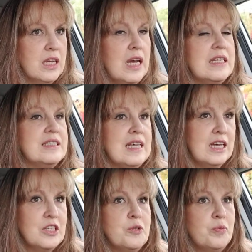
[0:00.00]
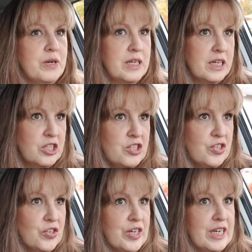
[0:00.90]
It sounds pretty
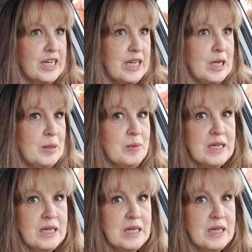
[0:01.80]
extreme,